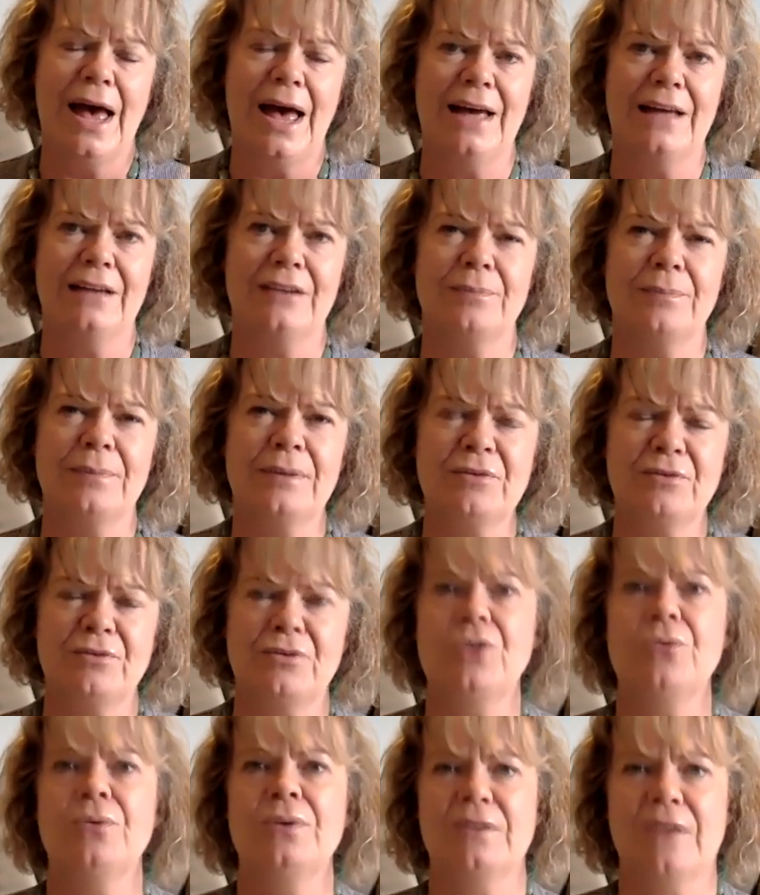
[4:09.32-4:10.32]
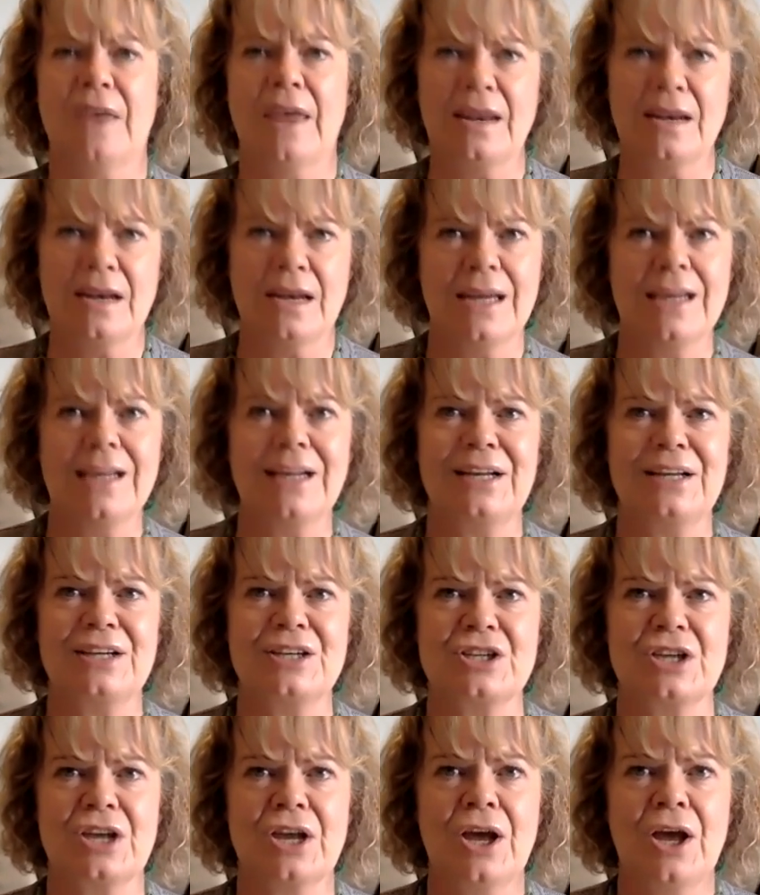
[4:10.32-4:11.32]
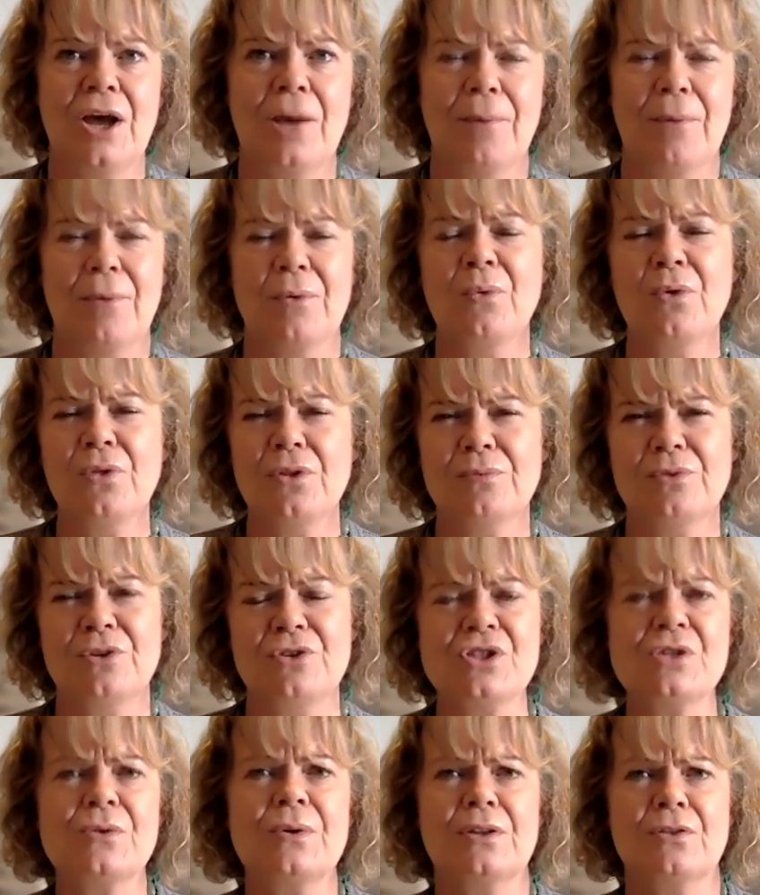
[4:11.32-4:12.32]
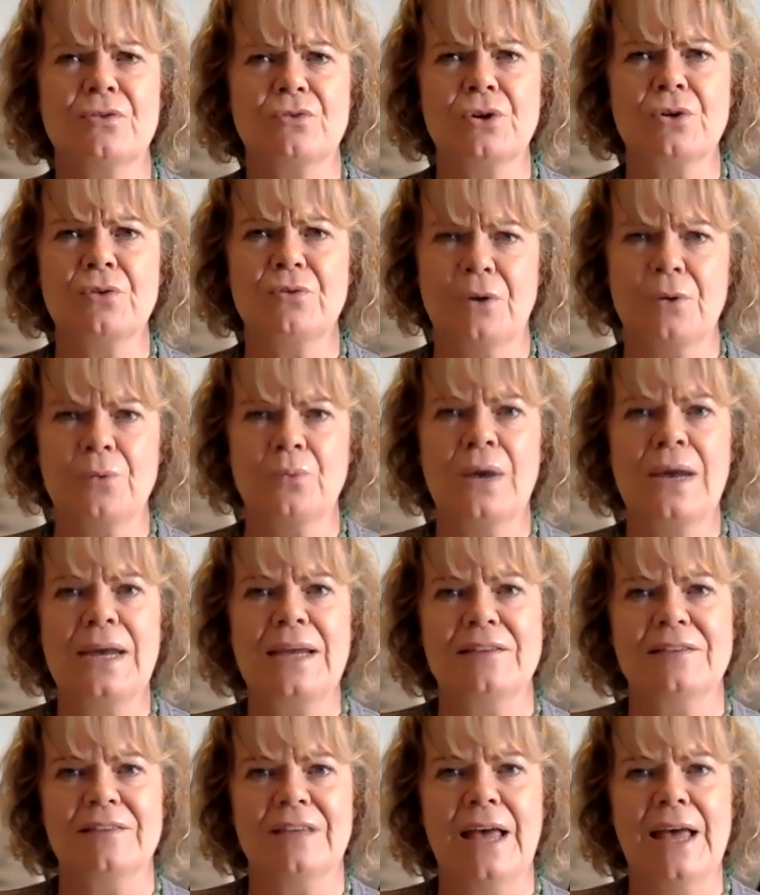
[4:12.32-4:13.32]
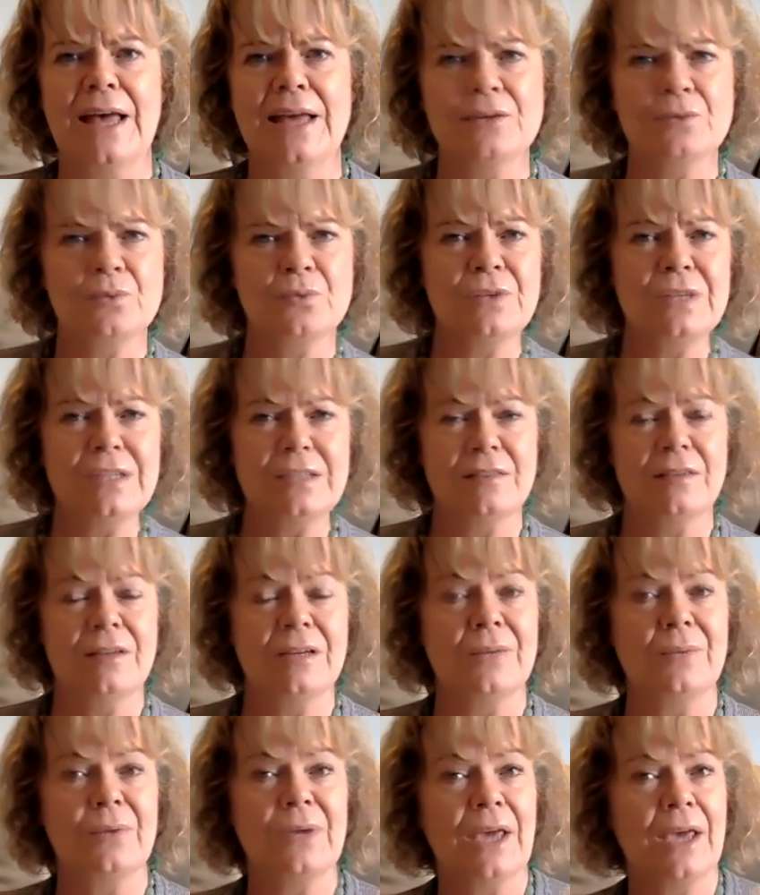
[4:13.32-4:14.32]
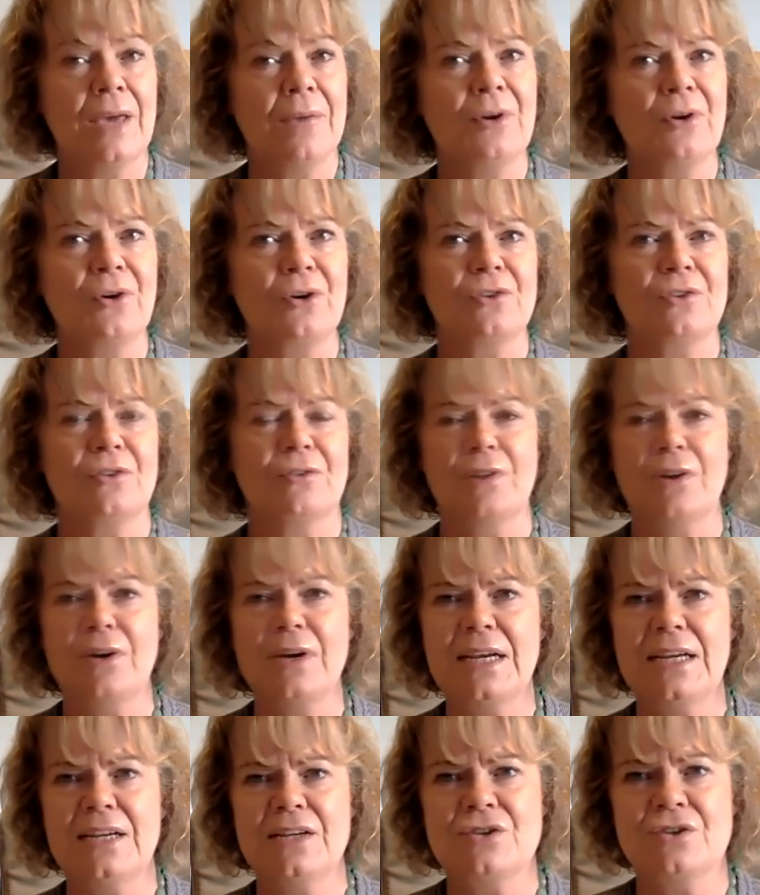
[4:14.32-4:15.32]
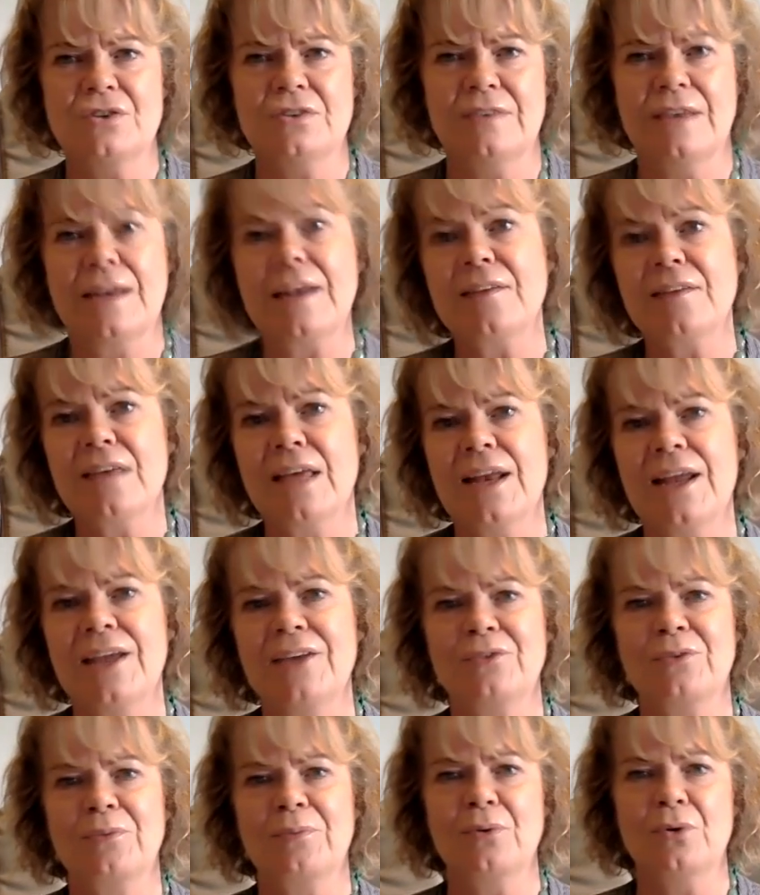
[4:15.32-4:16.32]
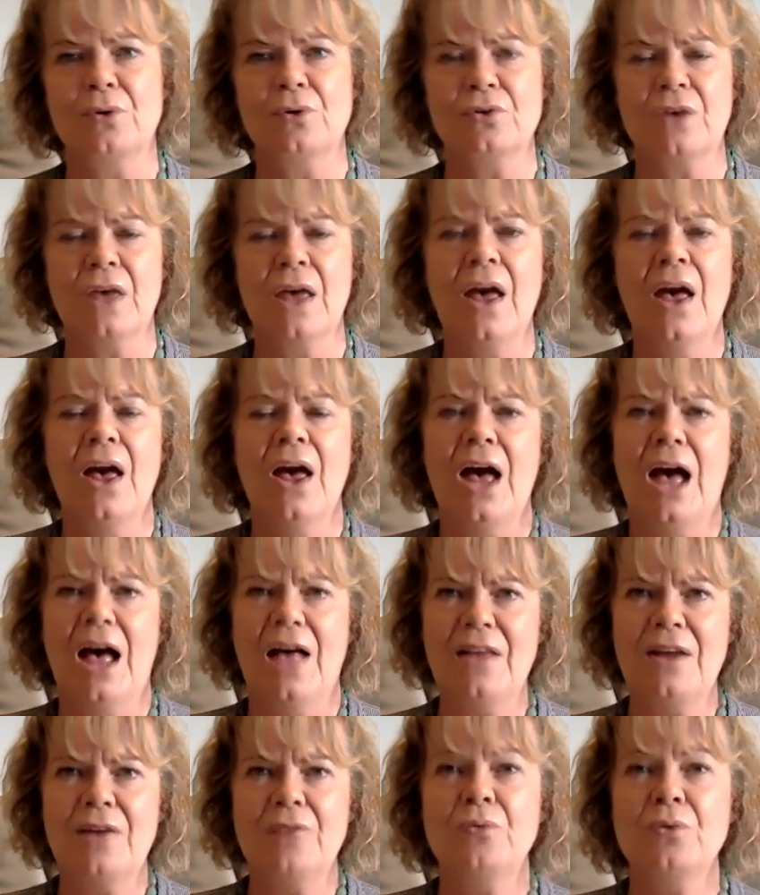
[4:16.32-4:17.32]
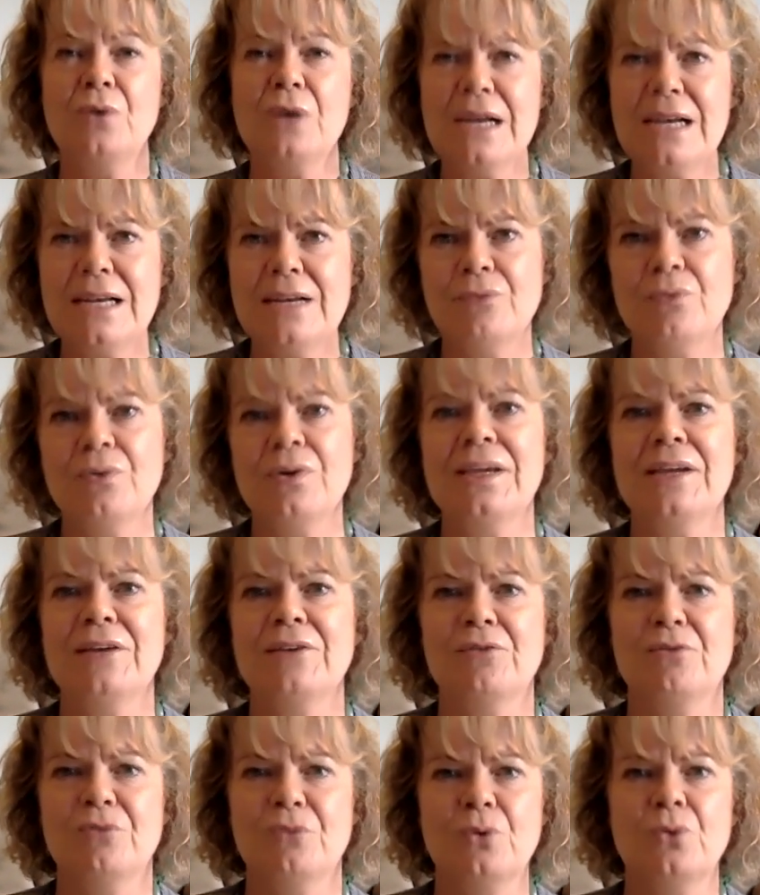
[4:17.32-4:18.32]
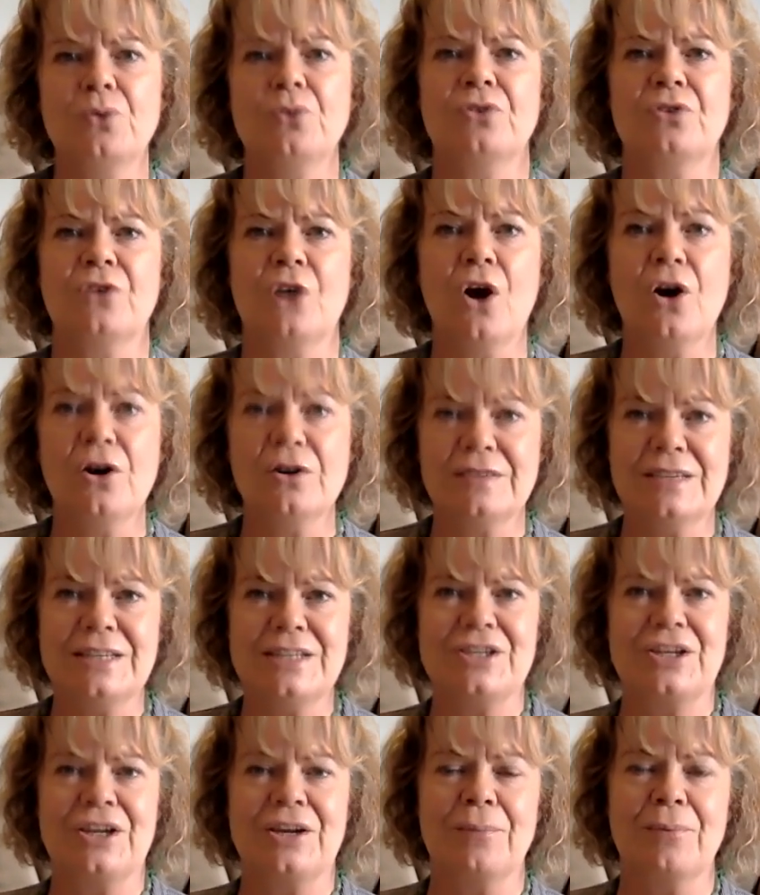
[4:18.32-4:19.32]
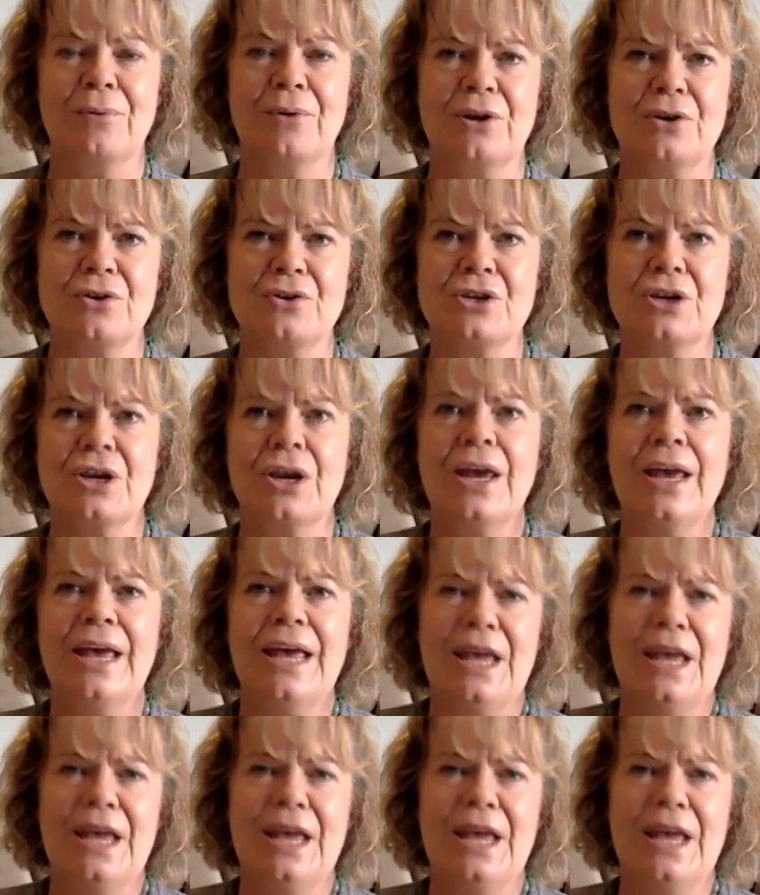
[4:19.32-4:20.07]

and be fluent in English. But we want them to do it through fun ways. And recently we came across a very interesting TEDx report, and that really reinforced our teaching approach.